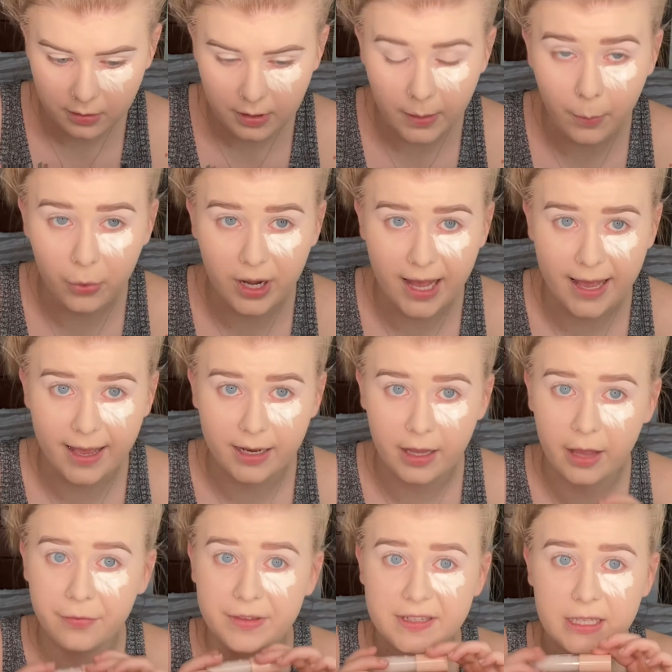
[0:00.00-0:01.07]
gonna add
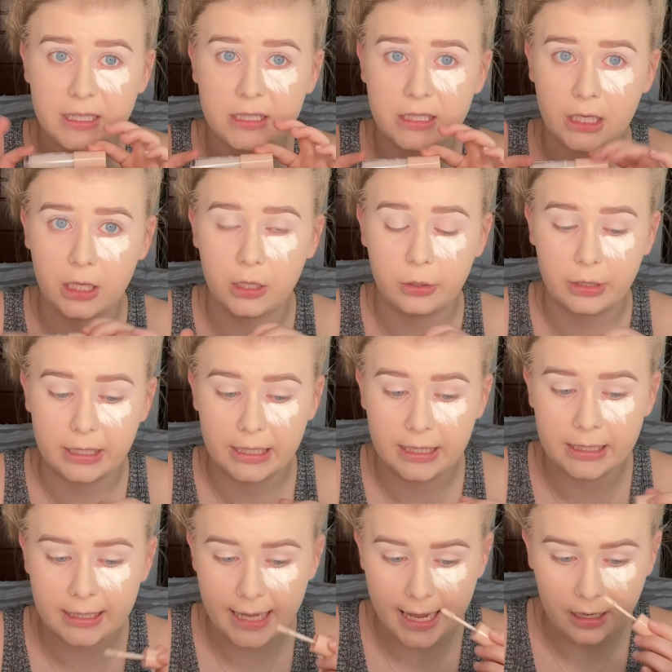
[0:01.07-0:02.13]
this concealer
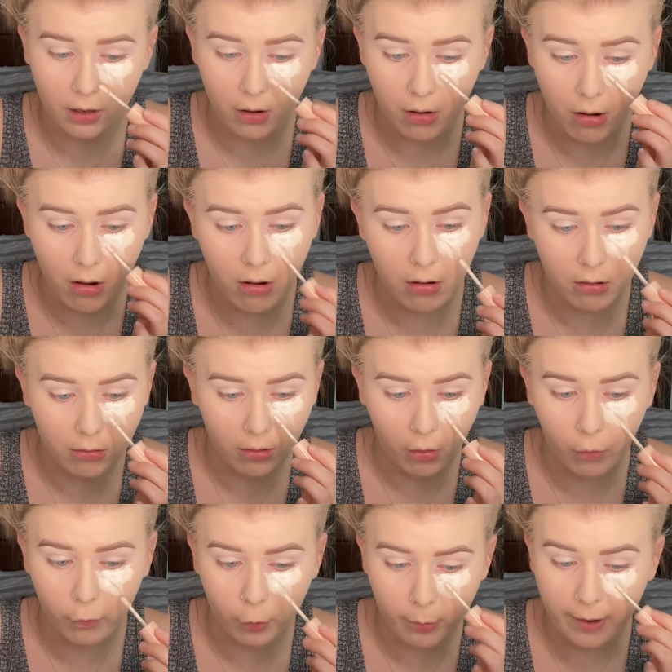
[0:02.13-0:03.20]
again, add it all
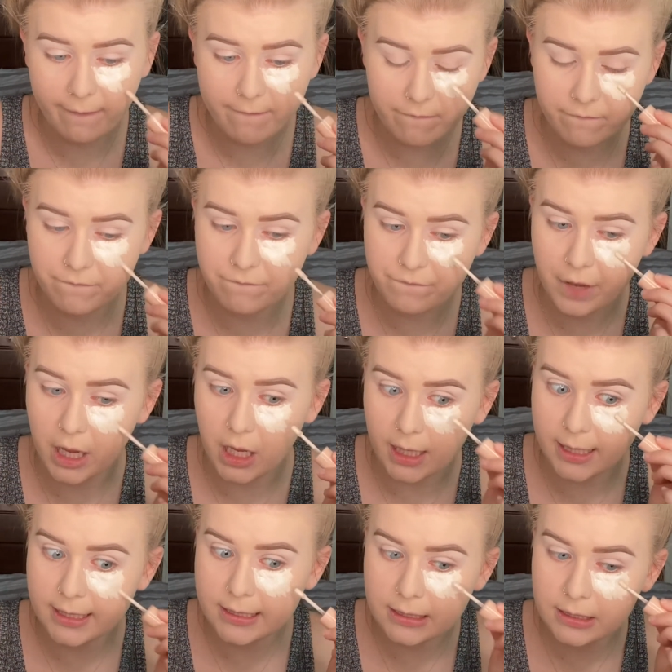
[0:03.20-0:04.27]
over my
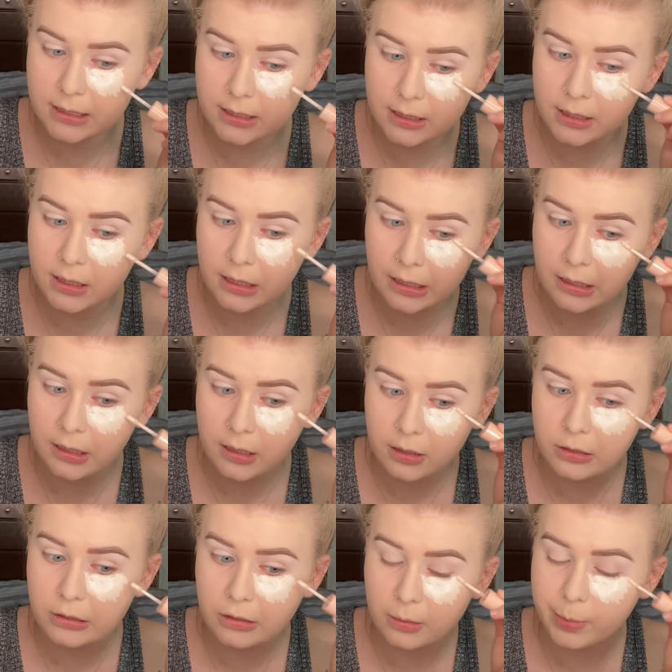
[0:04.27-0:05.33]
face
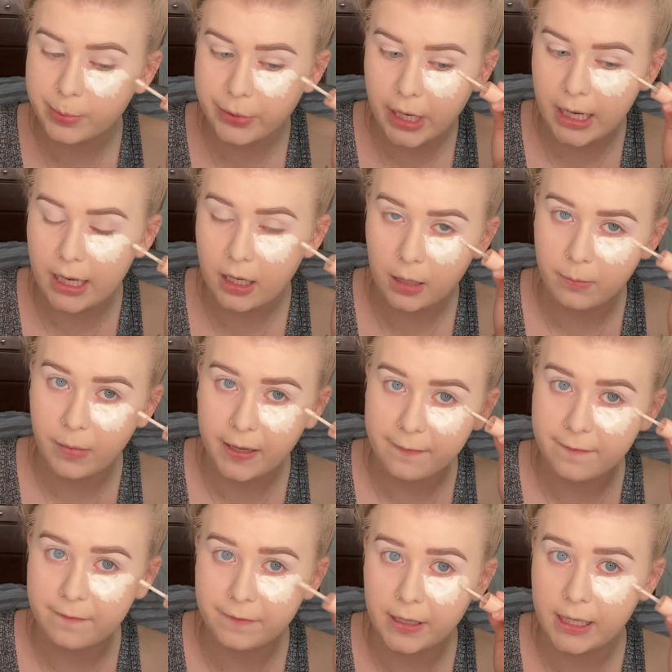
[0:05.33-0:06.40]
to brighten up my
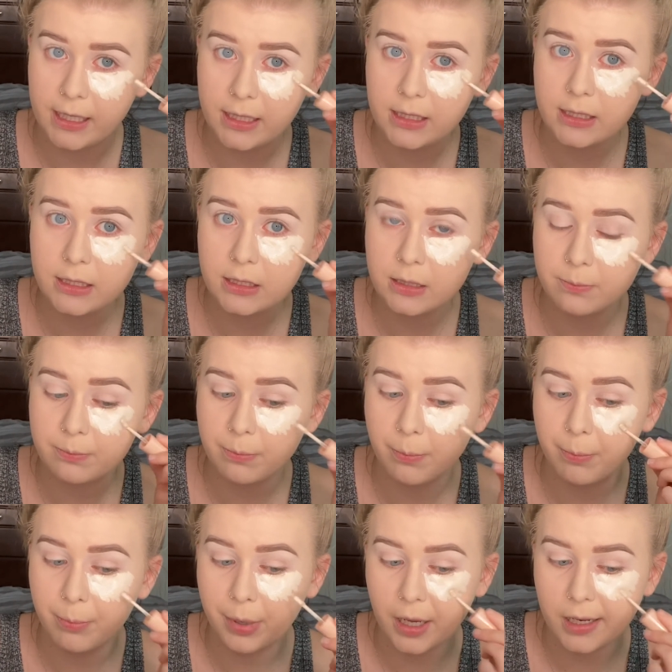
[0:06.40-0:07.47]
face,
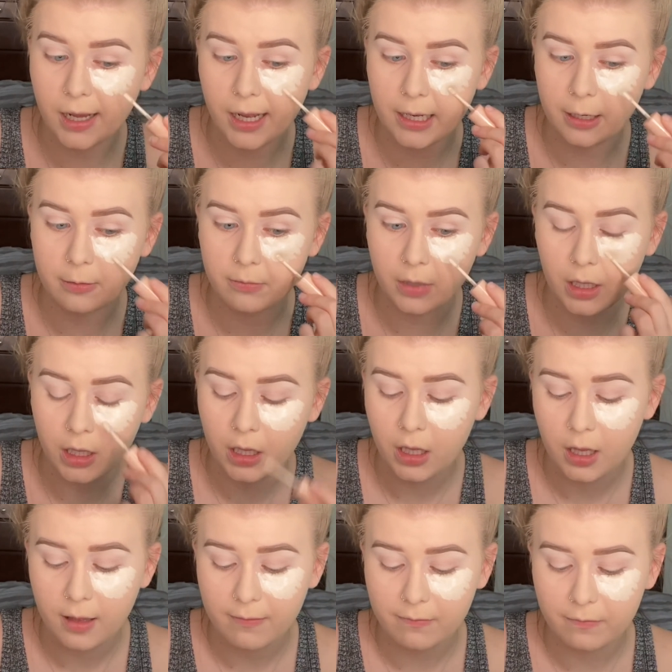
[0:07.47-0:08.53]
but I am
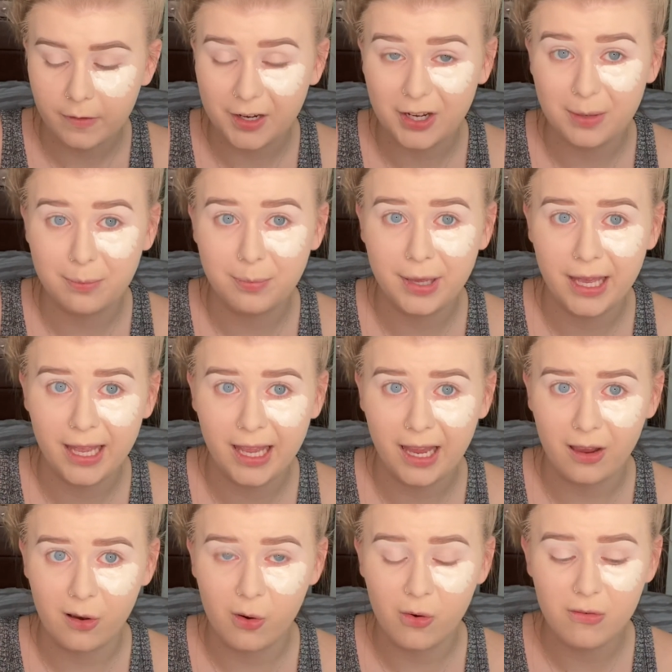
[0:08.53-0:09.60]
very
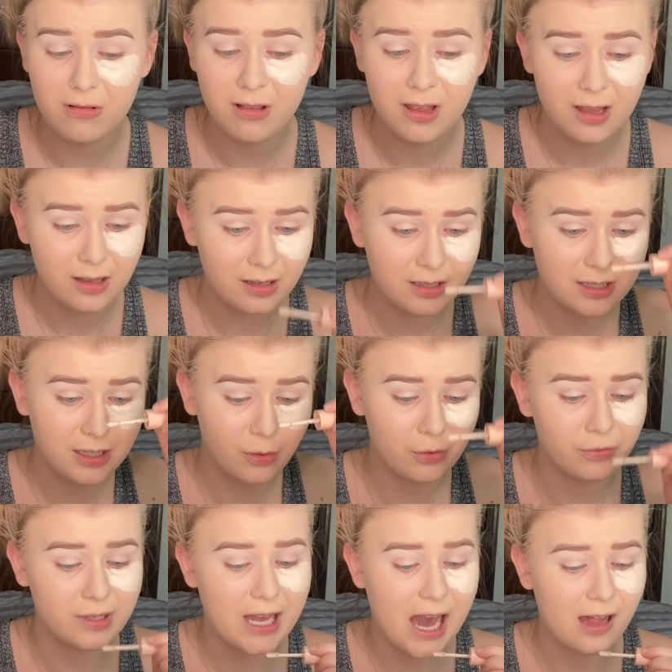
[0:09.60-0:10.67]
pale, so in
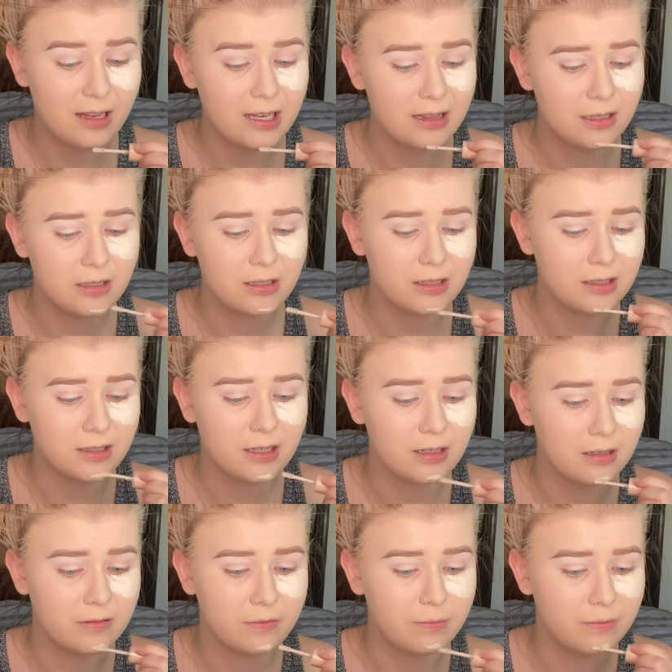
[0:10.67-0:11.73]
reality this just kind
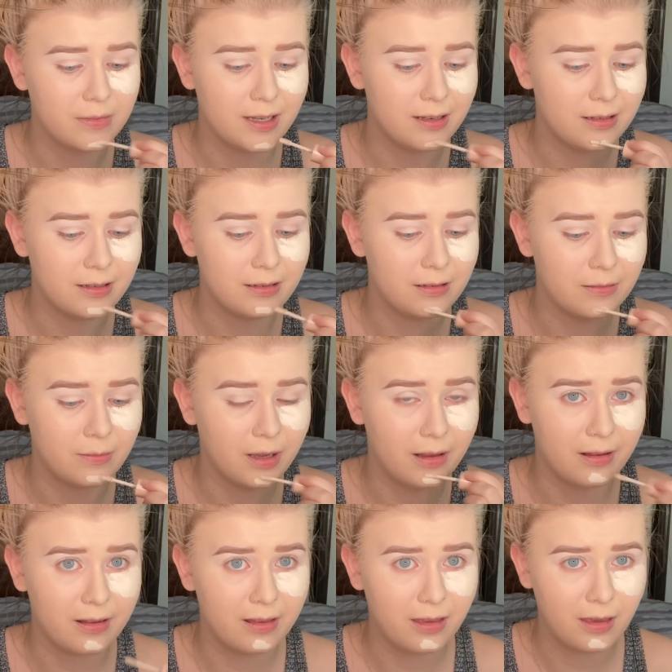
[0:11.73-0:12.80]
of matches my
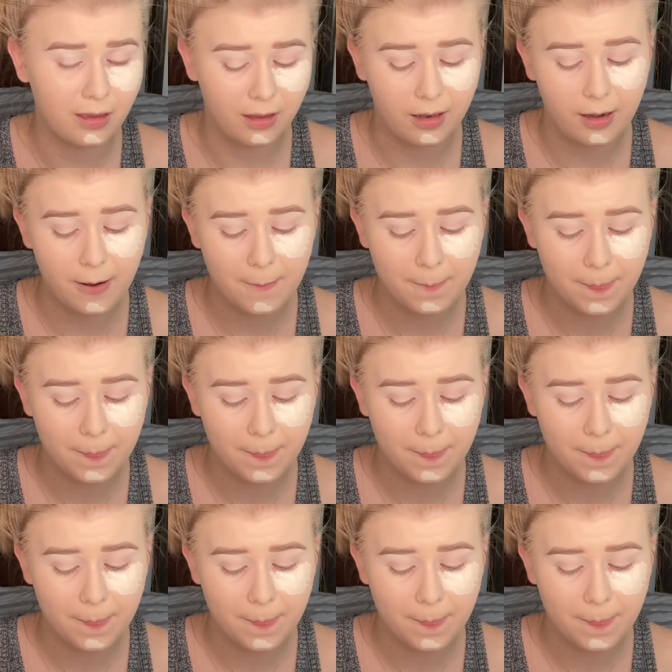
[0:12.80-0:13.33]
skin.